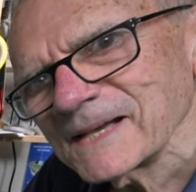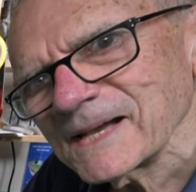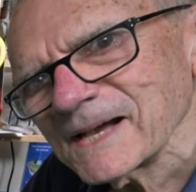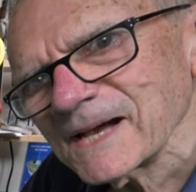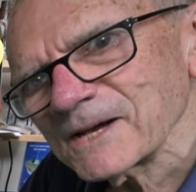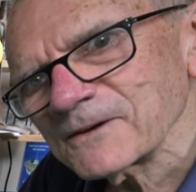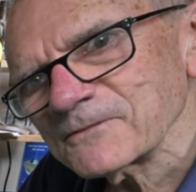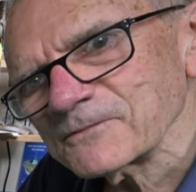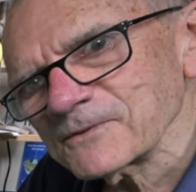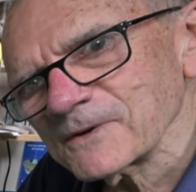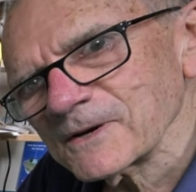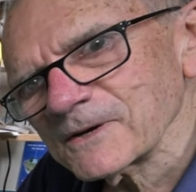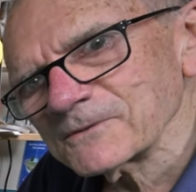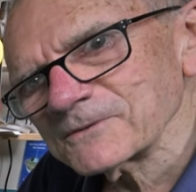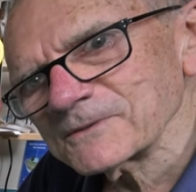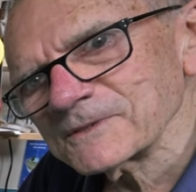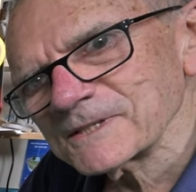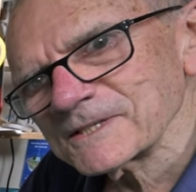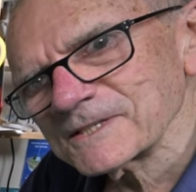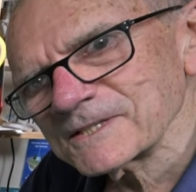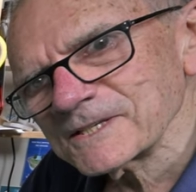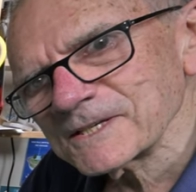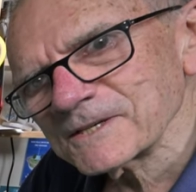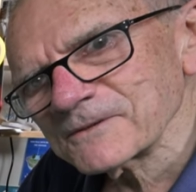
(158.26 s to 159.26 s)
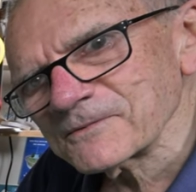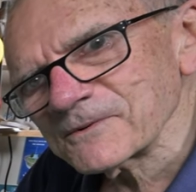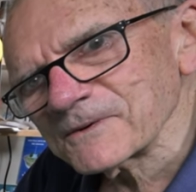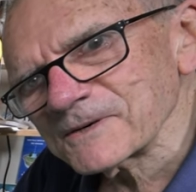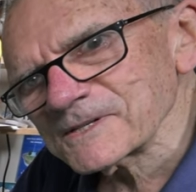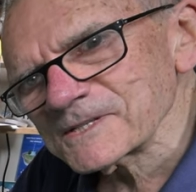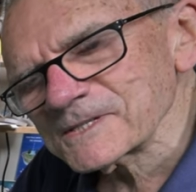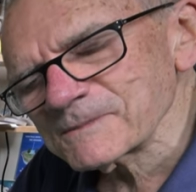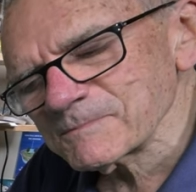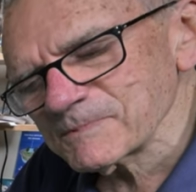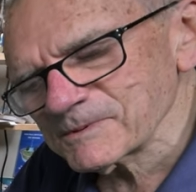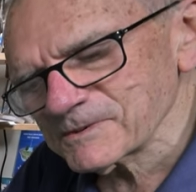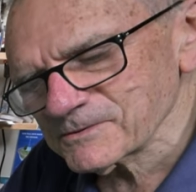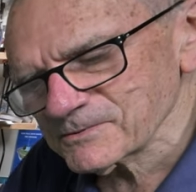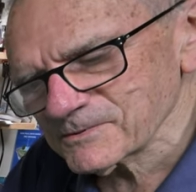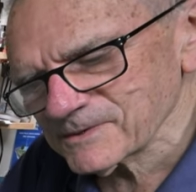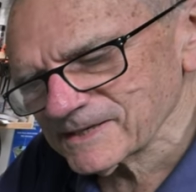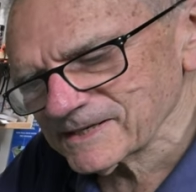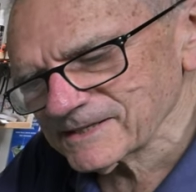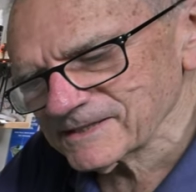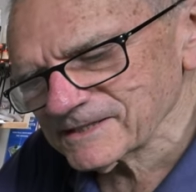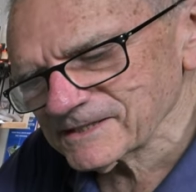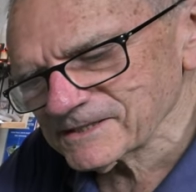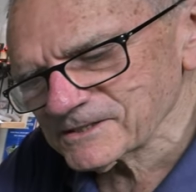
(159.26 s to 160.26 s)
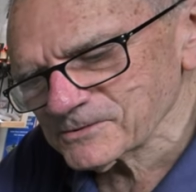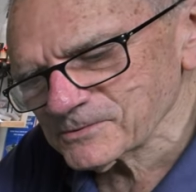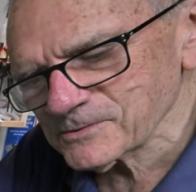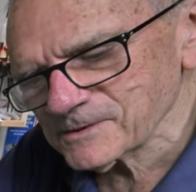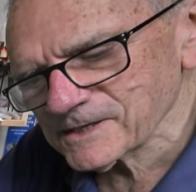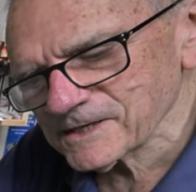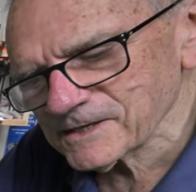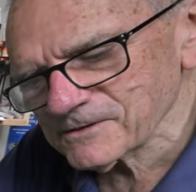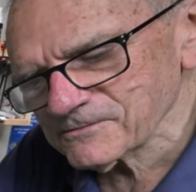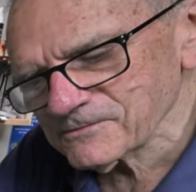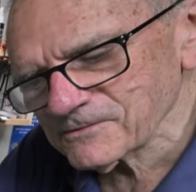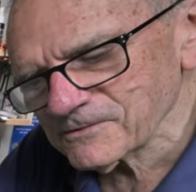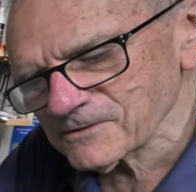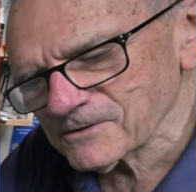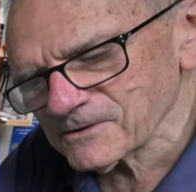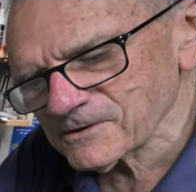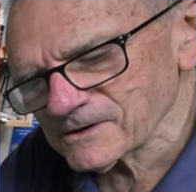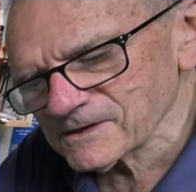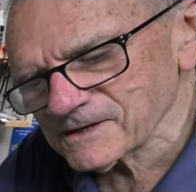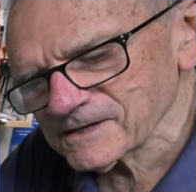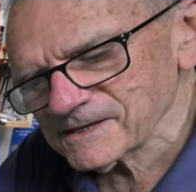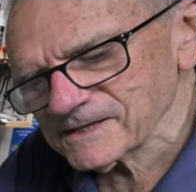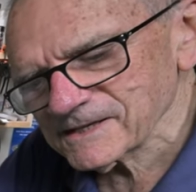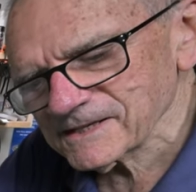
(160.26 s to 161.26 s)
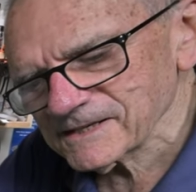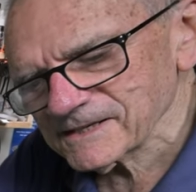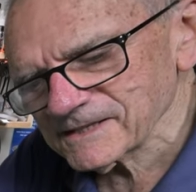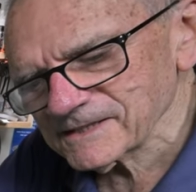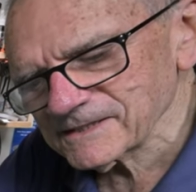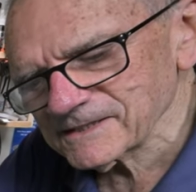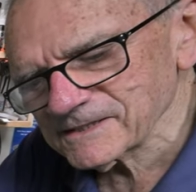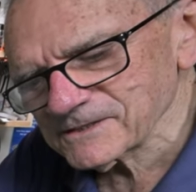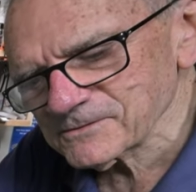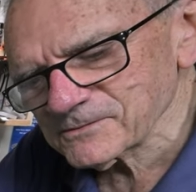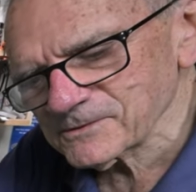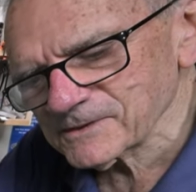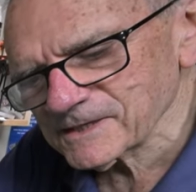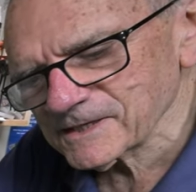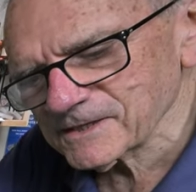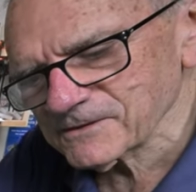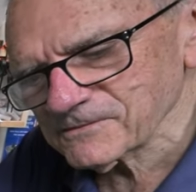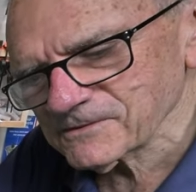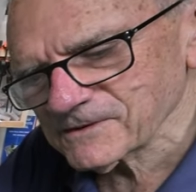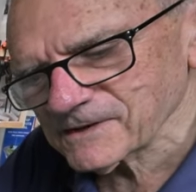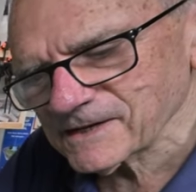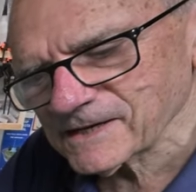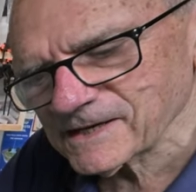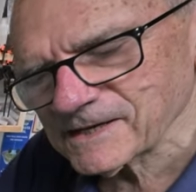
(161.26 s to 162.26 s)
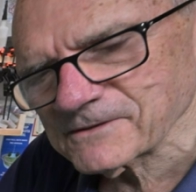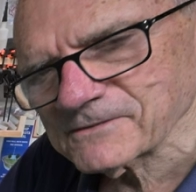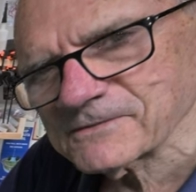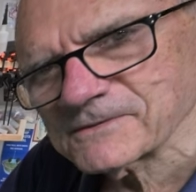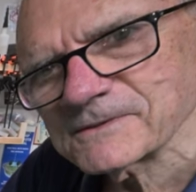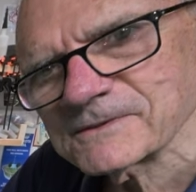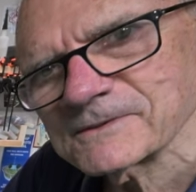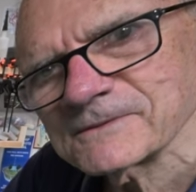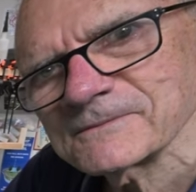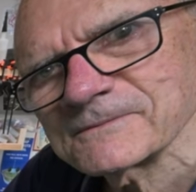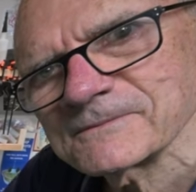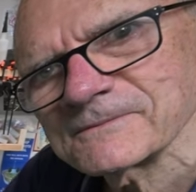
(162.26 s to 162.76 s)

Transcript: I found the difference between the 24 and the 25.